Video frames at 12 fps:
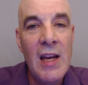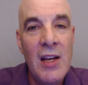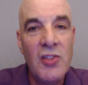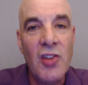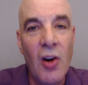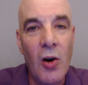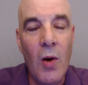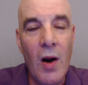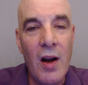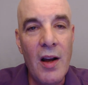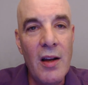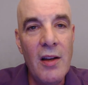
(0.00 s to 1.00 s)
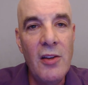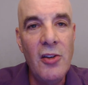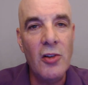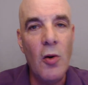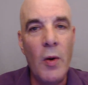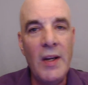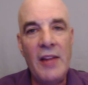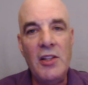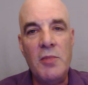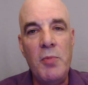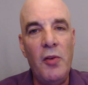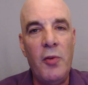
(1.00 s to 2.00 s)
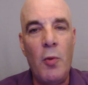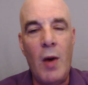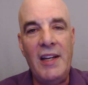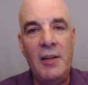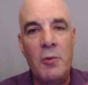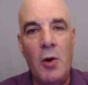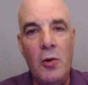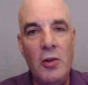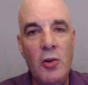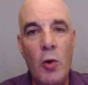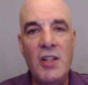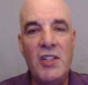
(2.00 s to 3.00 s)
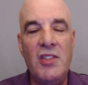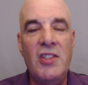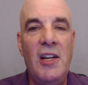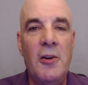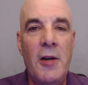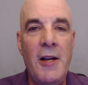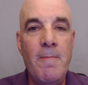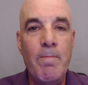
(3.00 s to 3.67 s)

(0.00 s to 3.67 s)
So you're going down this beautiful winding road, gorgeous scenery,